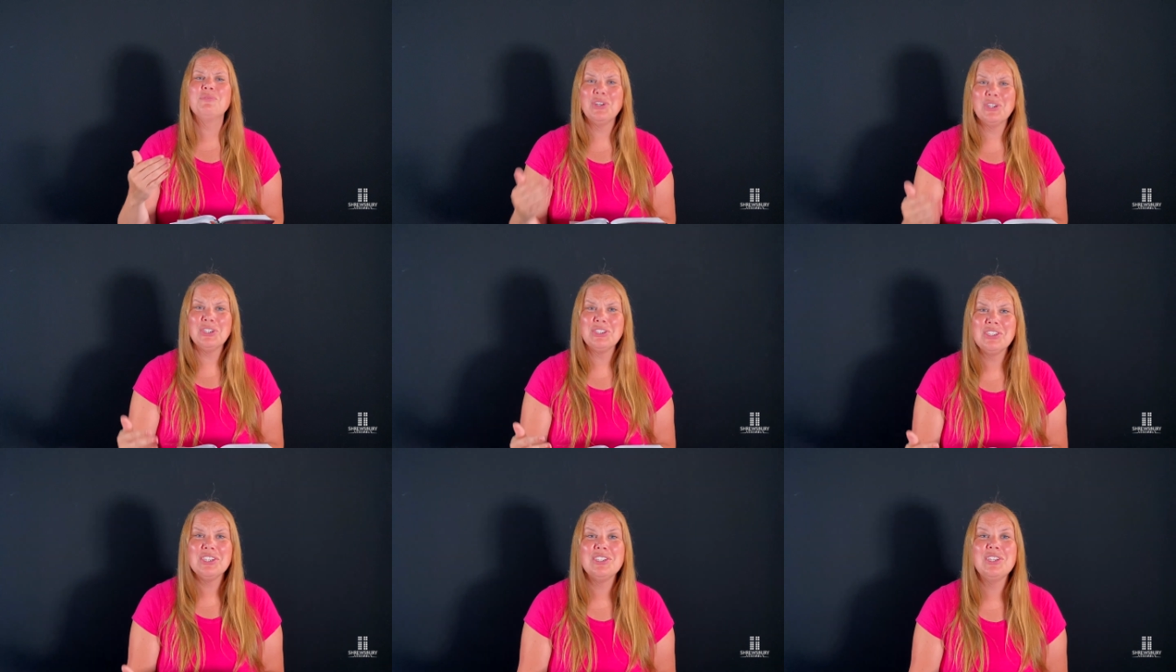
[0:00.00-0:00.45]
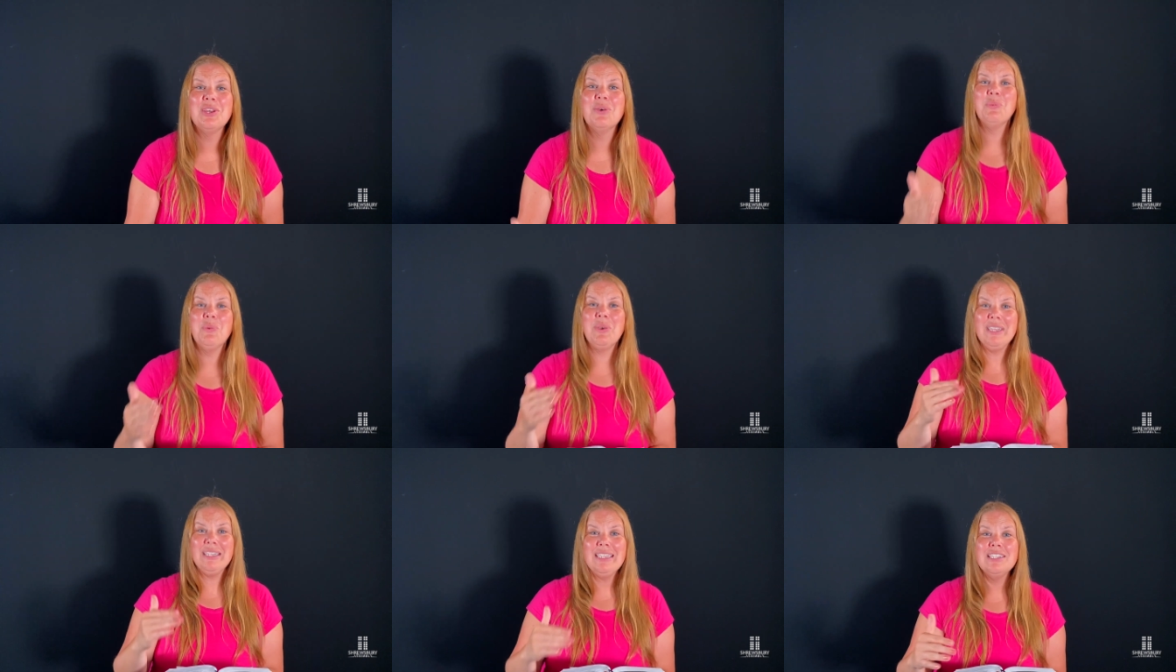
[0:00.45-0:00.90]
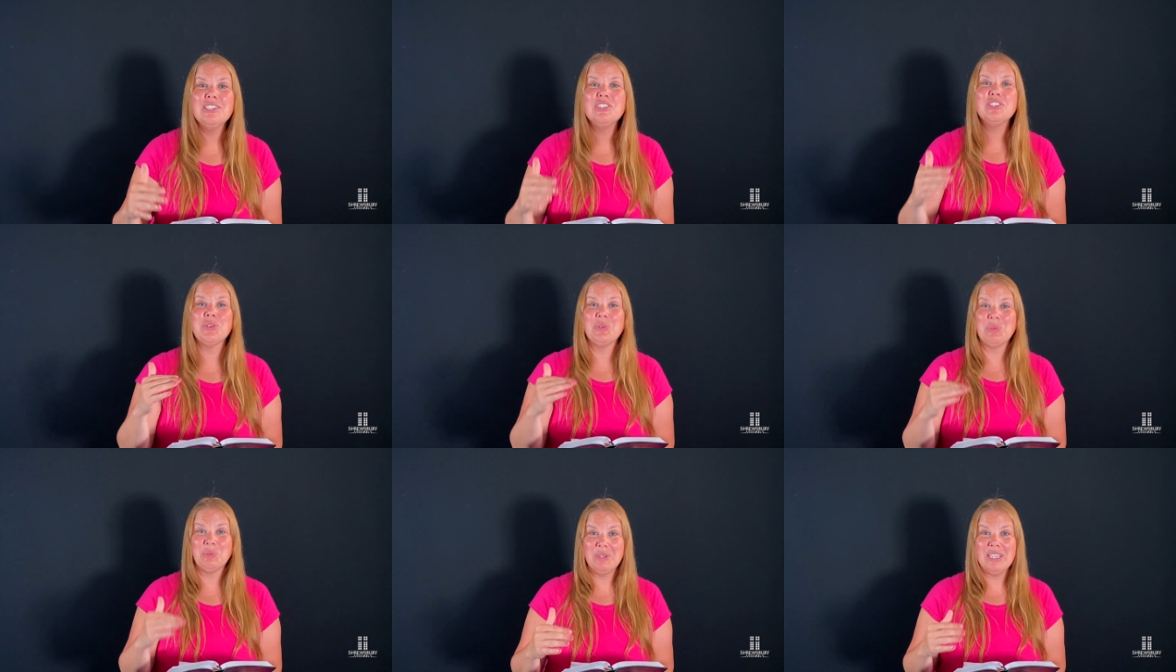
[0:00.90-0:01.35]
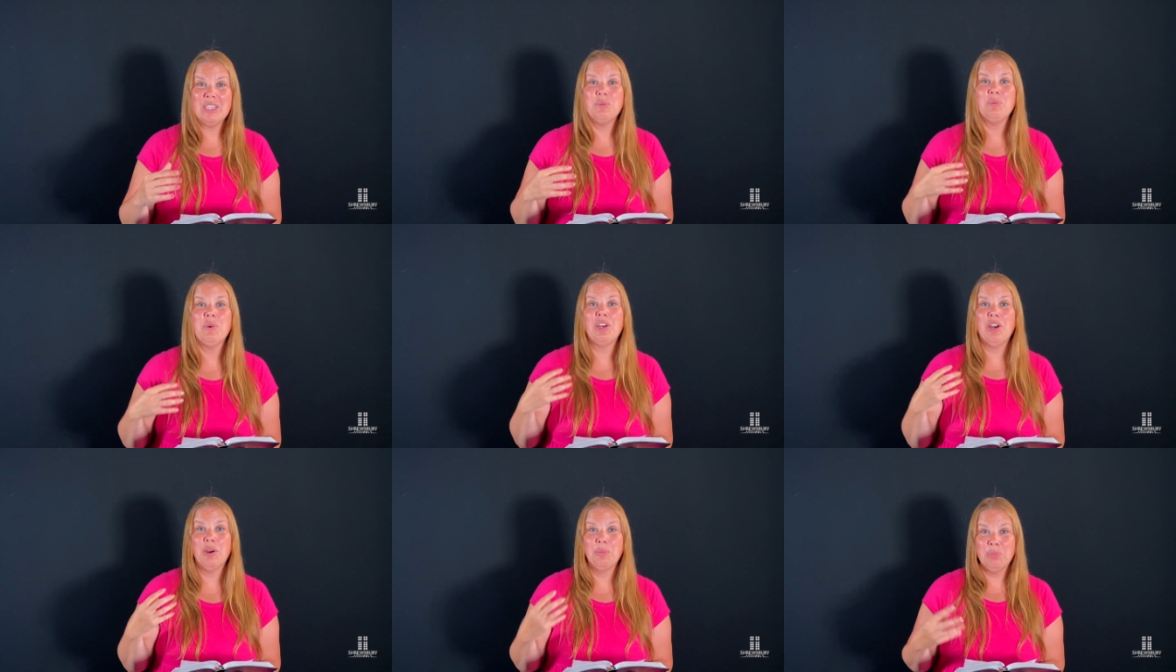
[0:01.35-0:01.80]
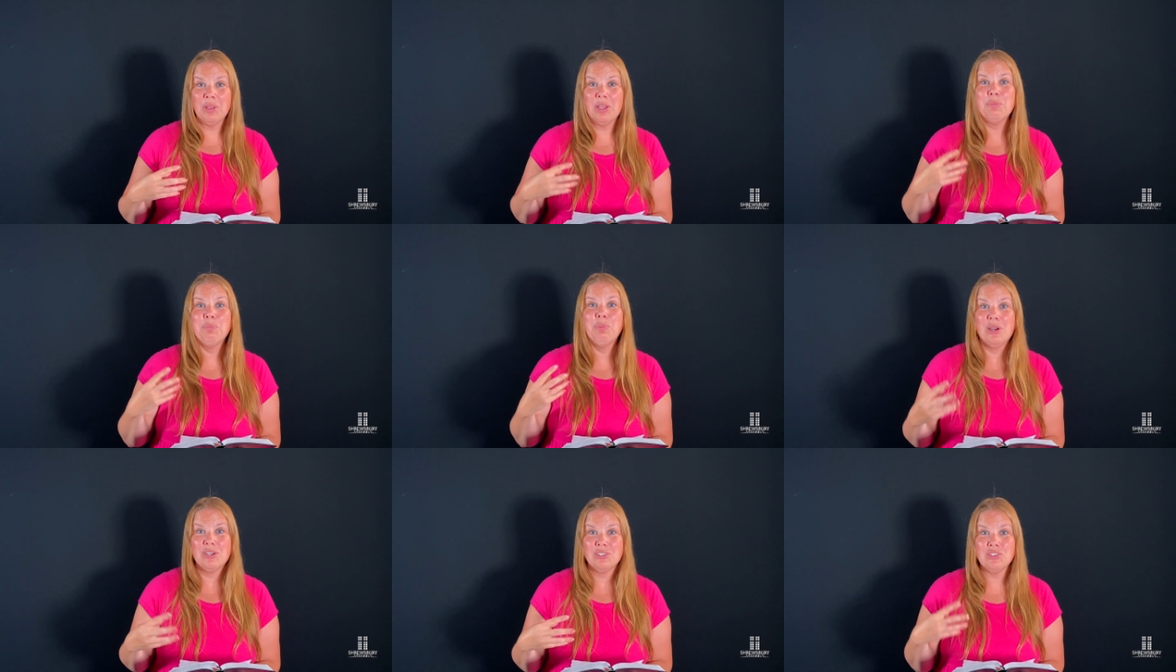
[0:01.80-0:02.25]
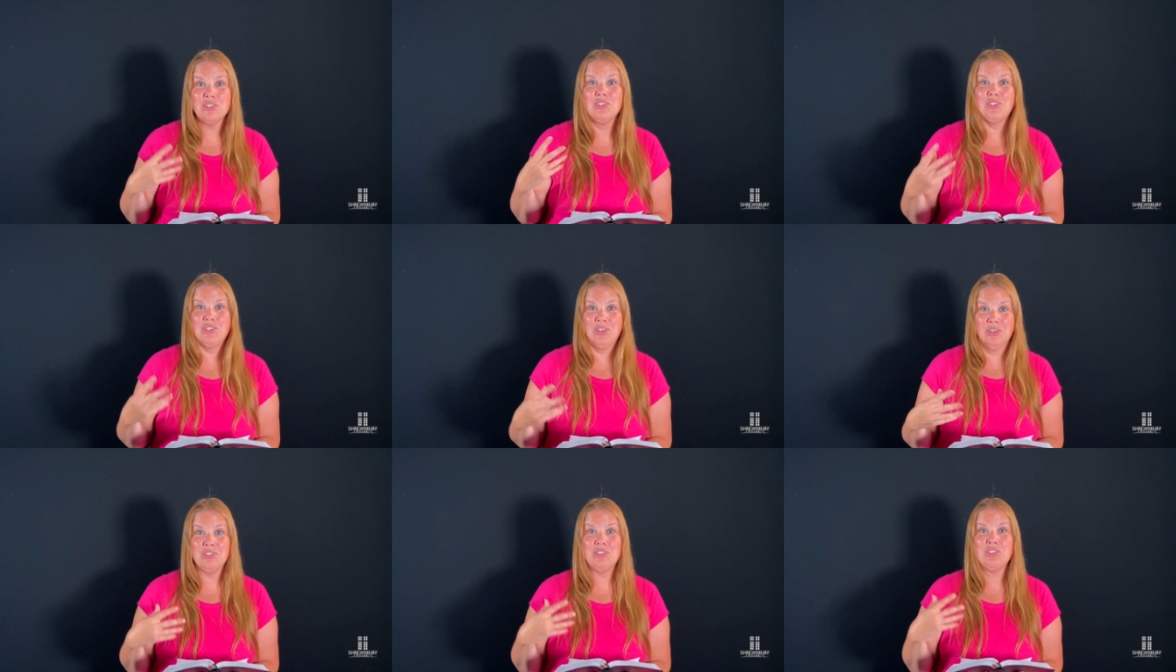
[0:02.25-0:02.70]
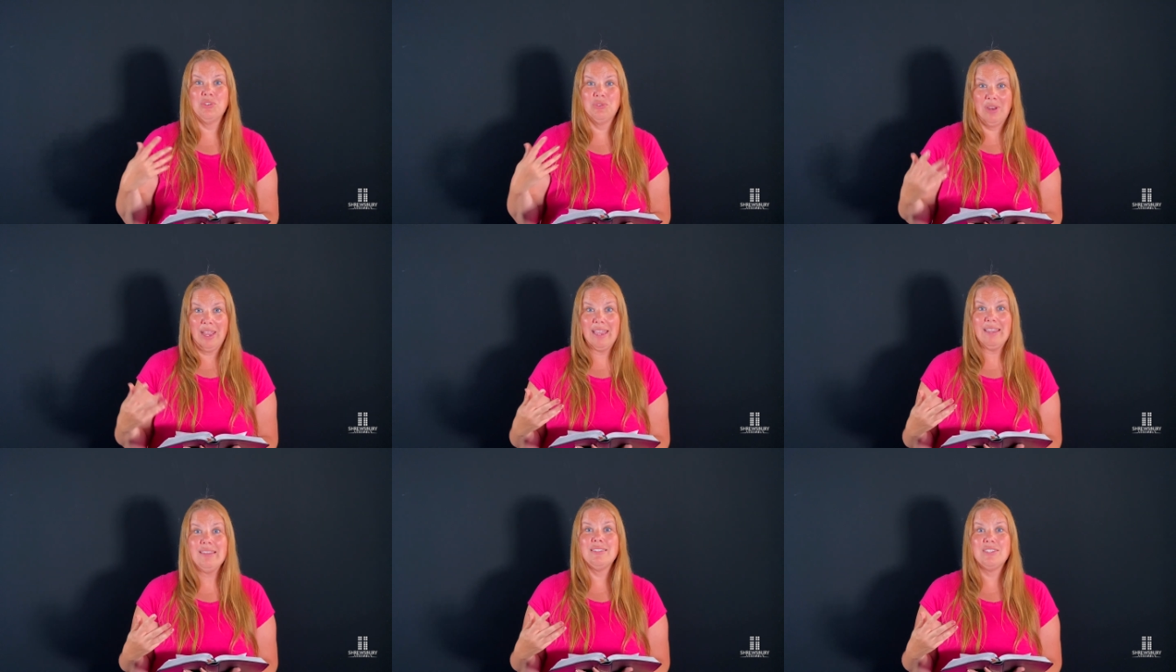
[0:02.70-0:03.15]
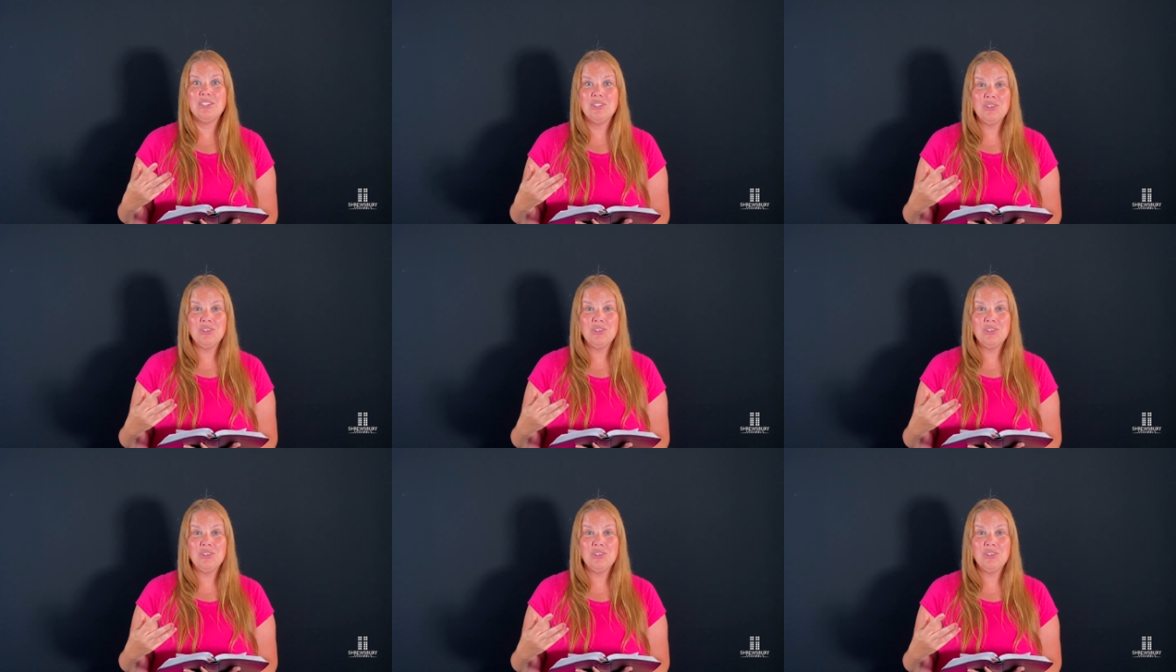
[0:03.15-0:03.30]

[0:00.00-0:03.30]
verses that we need to read when our blood pressure starts to rise.